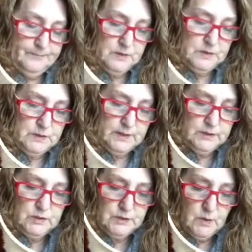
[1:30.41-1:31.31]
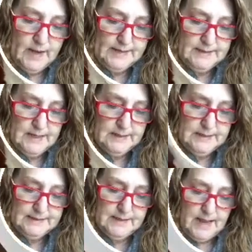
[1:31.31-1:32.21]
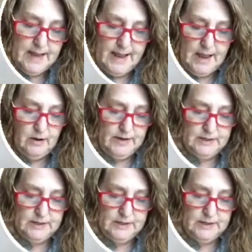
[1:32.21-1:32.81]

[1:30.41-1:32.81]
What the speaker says: So let's just go ahead and take this guy out.